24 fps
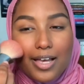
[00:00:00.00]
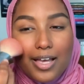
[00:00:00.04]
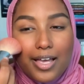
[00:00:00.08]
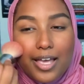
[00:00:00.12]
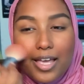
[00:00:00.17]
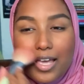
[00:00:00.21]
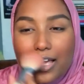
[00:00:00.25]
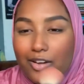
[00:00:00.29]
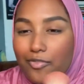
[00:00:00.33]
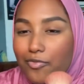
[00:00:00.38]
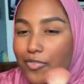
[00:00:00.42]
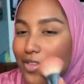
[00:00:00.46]

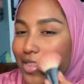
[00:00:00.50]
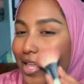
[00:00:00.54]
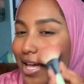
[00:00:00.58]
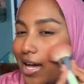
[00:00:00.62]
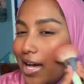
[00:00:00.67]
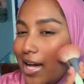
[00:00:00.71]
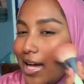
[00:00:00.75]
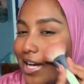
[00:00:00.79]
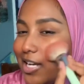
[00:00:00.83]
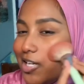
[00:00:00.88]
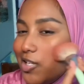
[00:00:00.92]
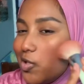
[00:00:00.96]
And for
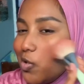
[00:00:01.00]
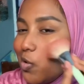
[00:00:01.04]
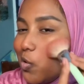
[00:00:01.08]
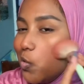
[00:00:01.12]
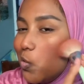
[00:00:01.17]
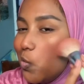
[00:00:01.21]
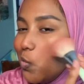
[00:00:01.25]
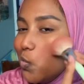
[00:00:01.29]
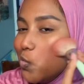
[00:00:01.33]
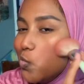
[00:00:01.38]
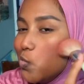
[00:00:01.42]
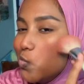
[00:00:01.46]
that, I
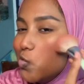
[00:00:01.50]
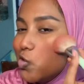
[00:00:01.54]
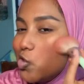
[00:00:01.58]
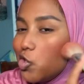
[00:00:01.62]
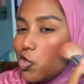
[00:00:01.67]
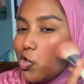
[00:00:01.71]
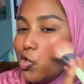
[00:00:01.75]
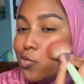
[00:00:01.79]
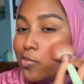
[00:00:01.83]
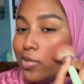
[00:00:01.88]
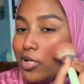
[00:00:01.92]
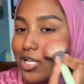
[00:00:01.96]
chose
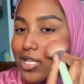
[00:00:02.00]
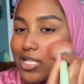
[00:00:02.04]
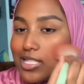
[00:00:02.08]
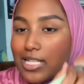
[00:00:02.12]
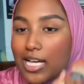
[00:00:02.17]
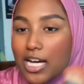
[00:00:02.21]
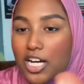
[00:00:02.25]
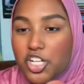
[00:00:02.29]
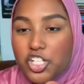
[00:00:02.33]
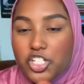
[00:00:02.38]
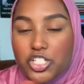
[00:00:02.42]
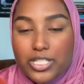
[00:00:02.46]
2 books,
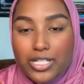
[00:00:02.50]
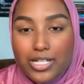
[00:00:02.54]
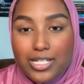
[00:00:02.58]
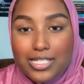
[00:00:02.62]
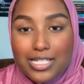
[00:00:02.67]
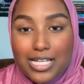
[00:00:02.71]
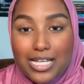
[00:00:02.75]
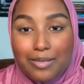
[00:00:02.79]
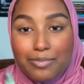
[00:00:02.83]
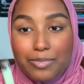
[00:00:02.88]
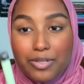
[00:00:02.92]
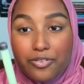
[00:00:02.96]
actually, because
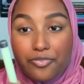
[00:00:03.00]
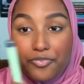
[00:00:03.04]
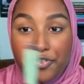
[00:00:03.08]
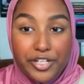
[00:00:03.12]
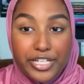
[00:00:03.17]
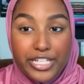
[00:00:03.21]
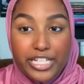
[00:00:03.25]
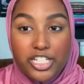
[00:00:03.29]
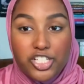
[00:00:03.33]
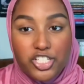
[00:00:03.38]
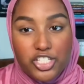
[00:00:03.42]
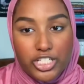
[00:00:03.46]
I'm a
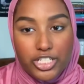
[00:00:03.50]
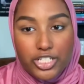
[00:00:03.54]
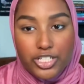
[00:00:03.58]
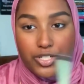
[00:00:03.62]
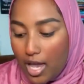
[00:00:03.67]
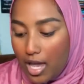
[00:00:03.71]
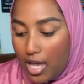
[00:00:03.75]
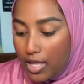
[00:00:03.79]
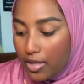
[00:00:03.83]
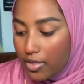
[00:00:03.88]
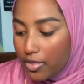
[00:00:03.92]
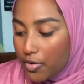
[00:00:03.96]
freaking cheater.
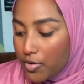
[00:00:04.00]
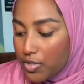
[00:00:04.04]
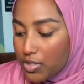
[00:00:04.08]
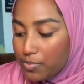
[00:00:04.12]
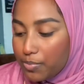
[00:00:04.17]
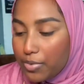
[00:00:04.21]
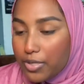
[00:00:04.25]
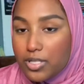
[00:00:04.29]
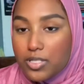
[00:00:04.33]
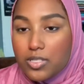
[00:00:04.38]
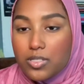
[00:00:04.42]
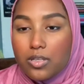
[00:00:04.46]
And those
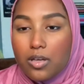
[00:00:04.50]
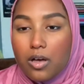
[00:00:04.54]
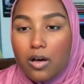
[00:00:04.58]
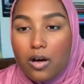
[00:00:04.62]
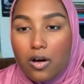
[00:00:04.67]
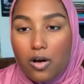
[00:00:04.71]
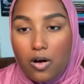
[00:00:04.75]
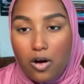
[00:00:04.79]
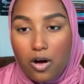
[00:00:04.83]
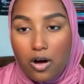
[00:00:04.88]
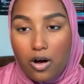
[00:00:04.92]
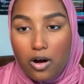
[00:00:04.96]
books
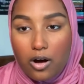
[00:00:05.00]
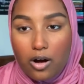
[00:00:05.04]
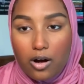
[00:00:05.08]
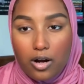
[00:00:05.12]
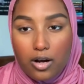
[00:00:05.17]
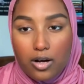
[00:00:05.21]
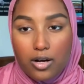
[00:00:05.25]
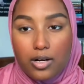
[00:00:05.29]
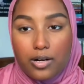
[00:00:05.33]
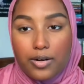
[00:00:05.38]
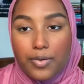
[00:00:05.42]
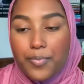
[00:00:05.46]

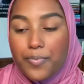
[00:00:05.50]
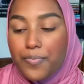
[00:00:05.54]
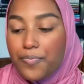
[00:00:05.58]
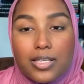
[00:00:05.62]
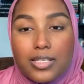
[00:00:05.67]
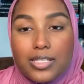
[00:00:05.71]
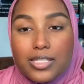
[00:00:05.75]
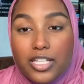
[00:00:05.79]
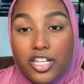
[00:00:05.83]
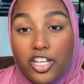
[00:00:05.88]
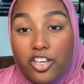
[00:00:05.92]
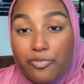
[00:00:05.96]
are
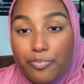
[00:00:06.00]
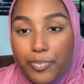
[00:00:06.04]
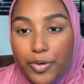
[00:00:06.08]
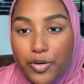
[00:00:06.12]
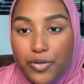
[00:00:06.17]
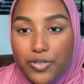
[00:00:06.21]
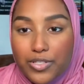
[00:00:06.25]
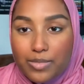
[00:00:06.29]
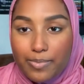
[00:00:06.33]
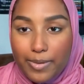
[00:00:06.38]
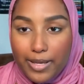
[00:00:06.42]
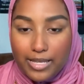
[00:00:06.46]
City of
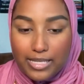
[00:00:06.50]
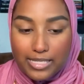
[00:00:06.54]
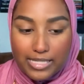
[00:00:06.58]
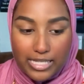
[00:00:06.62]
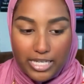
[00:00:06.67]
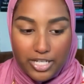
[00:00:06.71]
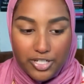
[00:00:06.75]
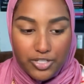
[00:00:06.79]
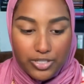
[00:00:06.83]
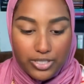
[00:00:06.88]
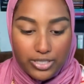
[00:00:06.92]
Bones by Cassandra